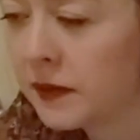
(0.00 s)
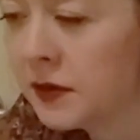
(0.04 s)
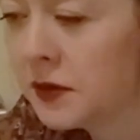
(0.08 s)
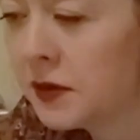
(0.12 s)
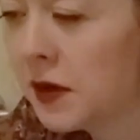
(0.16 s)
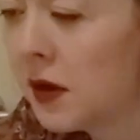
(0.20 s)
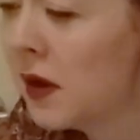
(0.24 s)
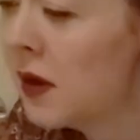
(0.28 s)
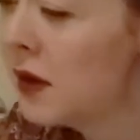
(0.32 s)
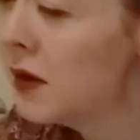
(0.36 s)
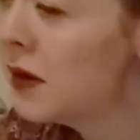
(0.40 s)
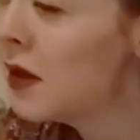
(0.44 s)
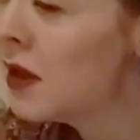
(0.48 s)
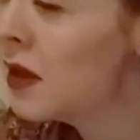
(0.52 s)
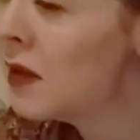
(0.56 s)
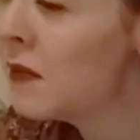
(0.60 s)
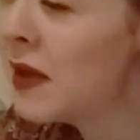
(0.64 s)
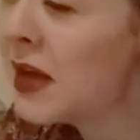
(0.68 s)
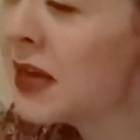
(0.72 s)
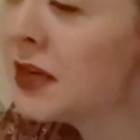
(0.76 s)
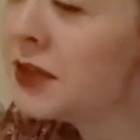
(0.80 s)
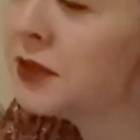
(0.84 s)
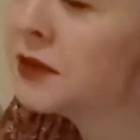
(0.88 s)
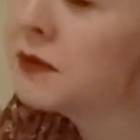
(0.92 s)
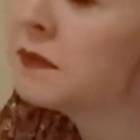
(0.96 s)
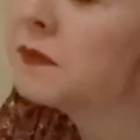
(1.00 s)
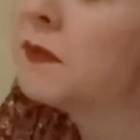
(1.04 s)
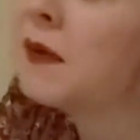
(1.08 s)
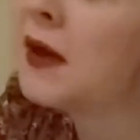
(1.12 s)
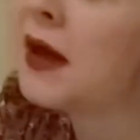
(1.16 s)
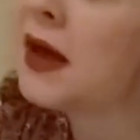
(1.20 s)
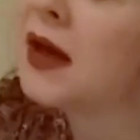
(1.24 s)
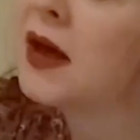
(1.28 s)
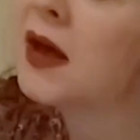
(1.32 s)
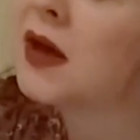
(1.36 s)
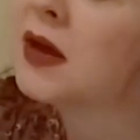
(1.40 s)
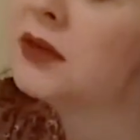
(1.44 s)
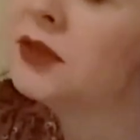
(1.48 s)
Don't know much
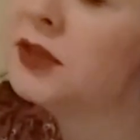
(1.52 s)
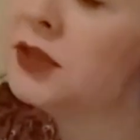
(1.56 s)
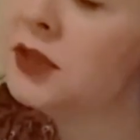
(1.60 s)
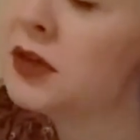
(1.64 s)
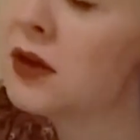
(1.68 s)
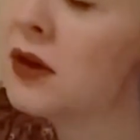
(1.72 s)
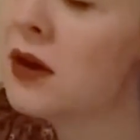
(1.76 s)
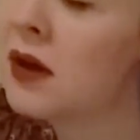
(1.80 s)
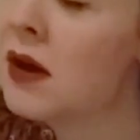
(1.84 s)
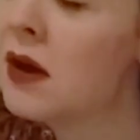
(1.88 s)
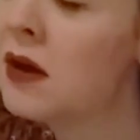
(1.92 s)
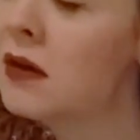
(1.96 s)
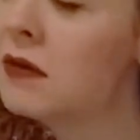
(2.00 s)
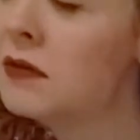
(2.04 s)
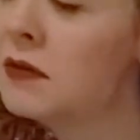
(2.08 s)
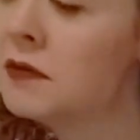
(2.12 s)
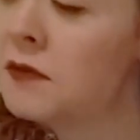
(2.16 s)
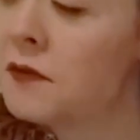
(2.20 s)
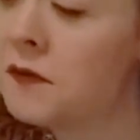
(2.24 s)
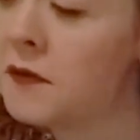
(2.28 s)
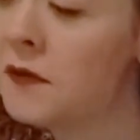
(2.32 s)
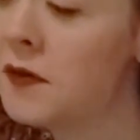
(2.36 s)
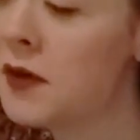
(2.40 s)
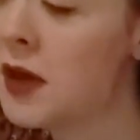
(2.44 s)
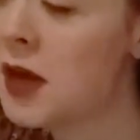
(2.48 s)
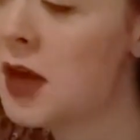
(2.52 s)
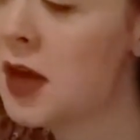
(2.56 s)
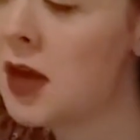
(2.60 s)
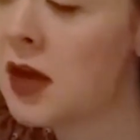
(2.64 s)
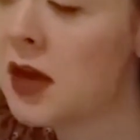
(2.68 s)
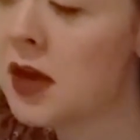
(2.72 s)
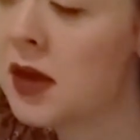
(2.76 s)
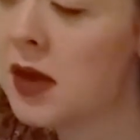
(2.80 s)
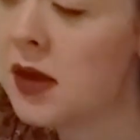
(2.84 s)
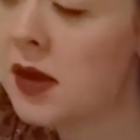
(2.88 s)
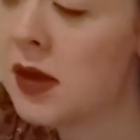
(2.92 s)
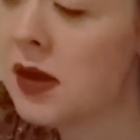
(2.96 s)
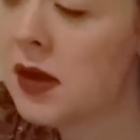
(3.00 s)
about
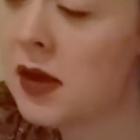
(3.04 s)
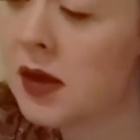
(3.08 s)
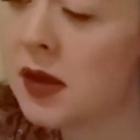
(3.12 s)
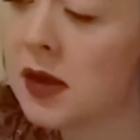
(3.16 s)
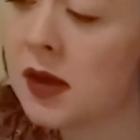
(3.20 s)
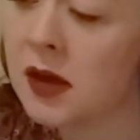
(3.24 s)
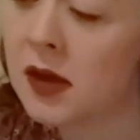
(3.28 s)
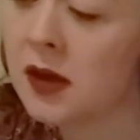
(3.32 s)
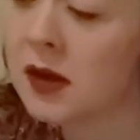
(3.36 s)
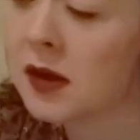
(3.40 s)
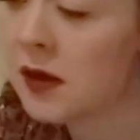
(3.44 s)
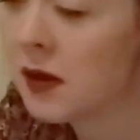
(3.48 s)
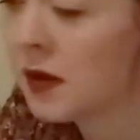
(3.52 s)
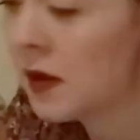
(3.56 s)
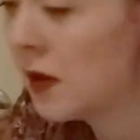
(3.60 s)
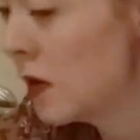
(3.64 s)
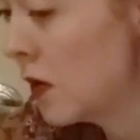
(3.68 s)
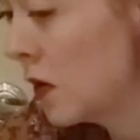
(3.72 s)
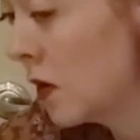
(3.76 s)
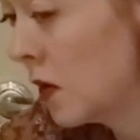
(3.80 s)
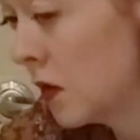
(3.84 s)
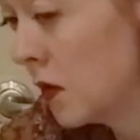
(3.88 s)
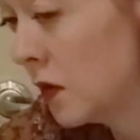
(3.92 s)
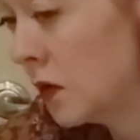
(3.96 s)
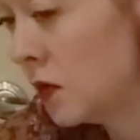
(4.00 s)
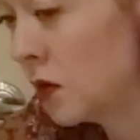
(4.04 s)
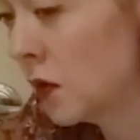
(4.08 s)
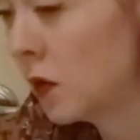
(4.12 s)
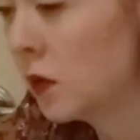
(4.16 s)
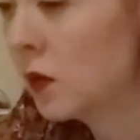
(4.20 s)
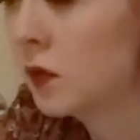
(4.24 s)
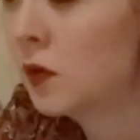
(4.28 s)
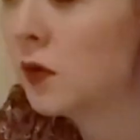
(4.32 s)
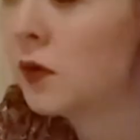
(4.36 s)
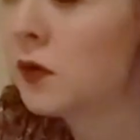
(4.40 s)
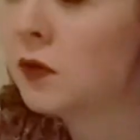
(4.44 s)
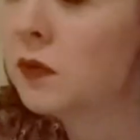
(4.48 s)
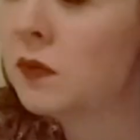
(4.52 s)
geography.
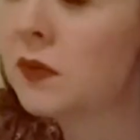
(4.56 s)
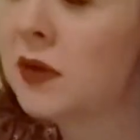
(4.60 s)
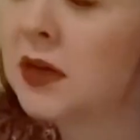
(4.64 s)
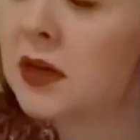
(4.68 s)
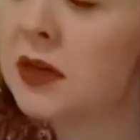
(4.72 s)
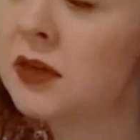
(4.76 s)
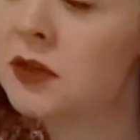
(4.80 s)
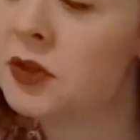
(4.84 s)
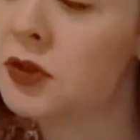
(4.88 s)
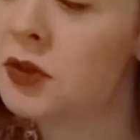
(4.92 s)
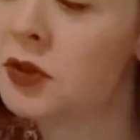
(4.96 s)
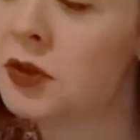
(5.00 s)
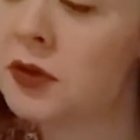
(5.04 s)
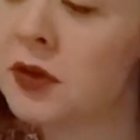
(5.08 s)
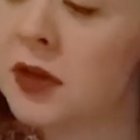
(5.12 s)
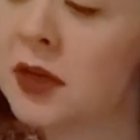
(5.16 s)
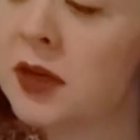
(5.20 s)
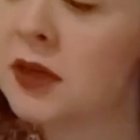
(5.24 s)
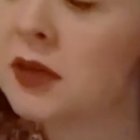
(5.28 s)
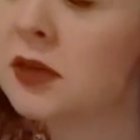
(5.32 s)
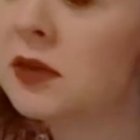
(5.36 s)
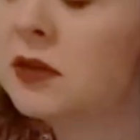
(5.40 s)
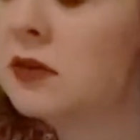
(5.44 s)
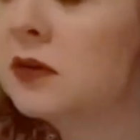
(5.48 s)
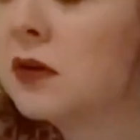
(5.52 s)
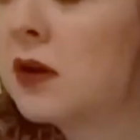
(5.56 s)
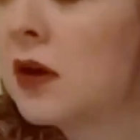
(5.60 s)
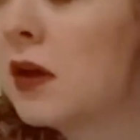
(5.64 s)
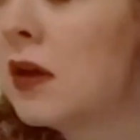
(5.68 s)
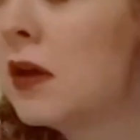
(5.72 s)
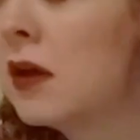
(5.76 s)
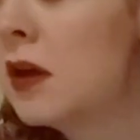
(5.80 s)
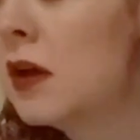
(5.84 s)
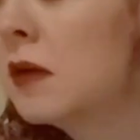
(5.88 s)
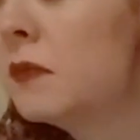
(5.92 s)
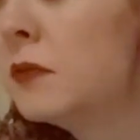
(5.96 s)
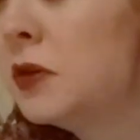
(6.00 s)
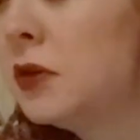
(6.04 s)
Don't know much
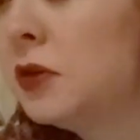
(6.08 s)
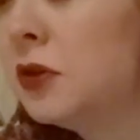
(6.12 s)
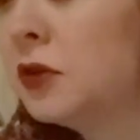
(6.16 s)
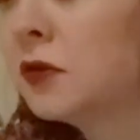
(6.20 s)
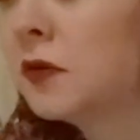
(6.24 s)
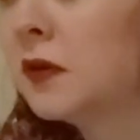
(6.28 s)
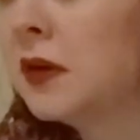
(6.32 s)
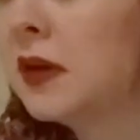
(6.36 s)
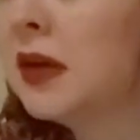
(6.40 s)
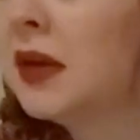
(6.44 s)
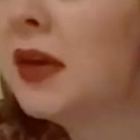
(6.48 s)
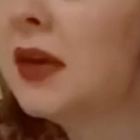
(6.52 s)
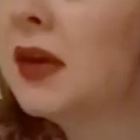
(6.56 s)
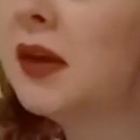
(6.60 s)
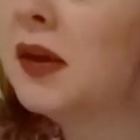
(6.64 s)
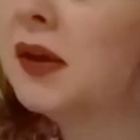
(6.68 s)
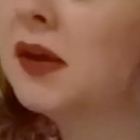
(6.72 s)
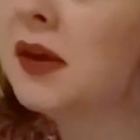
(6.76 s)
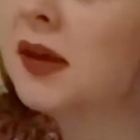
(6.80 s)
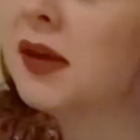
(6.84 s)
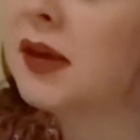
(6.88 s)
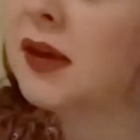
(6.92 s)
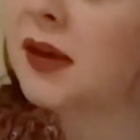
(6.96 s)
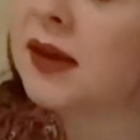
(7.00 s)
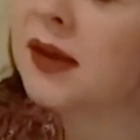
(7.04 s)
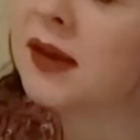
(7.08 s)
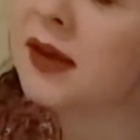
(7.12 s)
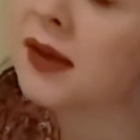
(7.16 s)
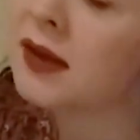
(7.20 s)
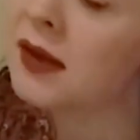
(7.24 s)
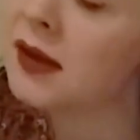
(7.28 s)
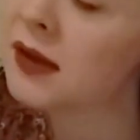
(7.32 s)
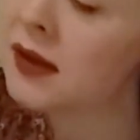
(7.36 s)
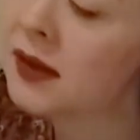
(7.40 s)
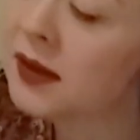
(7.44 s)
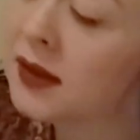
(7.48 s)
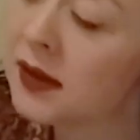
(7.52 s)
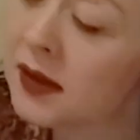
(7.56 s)
trigonometry.
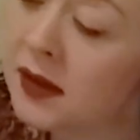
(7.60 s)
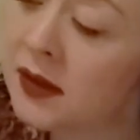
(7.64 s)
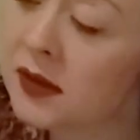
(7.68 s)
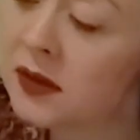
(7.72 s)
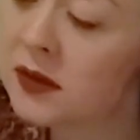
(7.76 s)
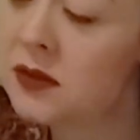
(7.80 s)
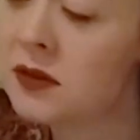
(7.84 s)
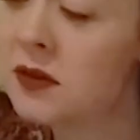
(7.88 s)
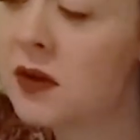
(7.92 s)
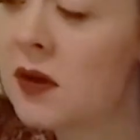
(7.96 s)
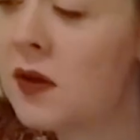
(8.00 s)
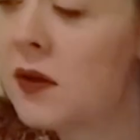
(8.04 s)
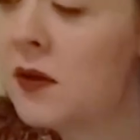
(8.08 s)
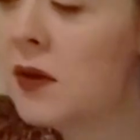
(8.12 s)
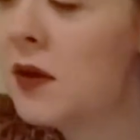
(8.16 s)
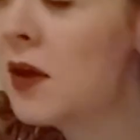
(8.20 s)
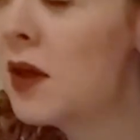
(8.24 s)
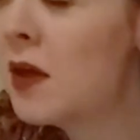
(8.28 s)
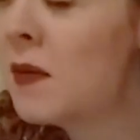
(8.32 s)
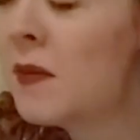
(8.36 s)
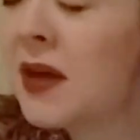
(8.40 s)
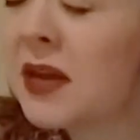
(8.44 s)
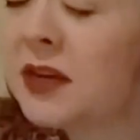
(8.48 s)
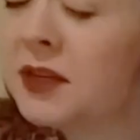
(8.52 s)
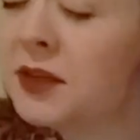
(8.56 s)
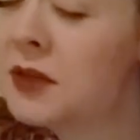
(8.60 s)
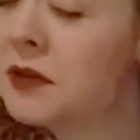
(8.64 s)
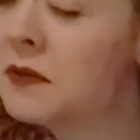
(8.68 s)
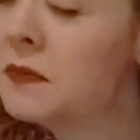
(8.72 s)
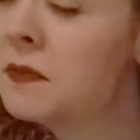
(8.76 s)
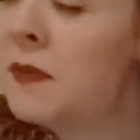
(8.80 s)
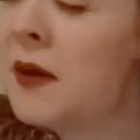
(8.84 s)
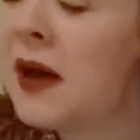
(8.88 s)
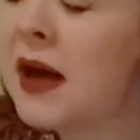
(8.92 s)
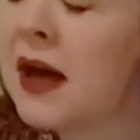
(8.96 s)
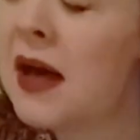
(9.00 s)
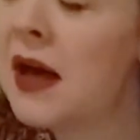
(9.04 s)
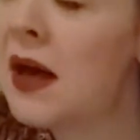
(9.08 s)
Don't know much
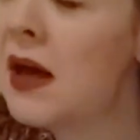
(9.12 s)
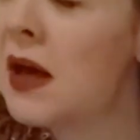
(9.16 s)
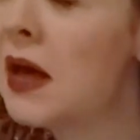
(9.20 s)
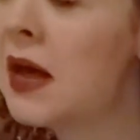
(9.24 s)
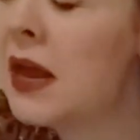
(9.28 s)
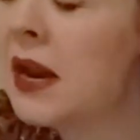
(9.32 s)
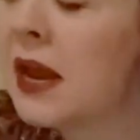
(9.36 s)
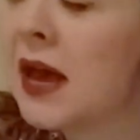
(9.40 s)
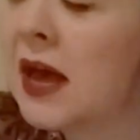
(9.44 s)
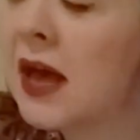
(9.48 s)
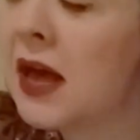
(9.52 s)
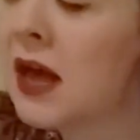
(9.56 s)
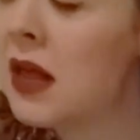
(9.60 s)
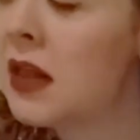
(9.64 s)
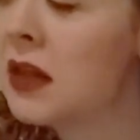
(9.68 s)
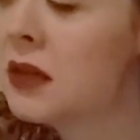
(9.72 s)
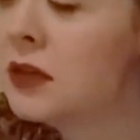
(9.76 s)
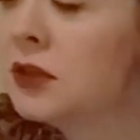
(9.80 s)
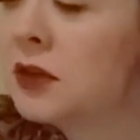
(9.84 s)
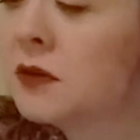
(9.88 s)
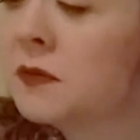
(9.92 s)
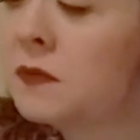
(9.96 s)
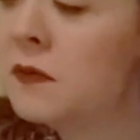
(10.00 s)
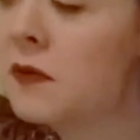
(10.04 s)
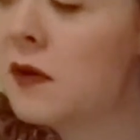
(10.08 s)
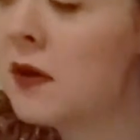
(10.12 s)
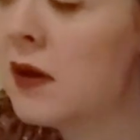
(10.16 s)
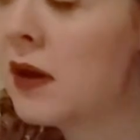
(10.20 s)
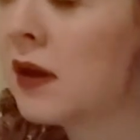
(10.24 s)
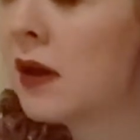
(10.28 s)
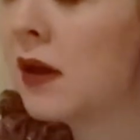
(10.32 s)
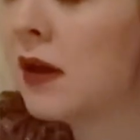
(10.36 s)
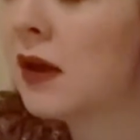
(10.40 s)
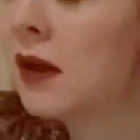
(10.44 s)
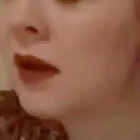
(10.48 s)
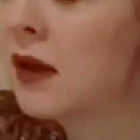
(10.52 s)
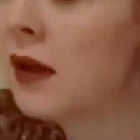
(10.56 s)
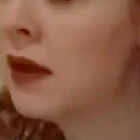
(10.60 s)
about
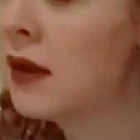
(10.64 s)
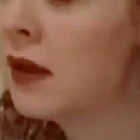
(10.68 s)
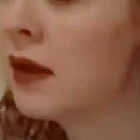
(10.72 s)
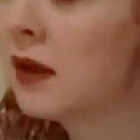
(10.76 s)
algebra.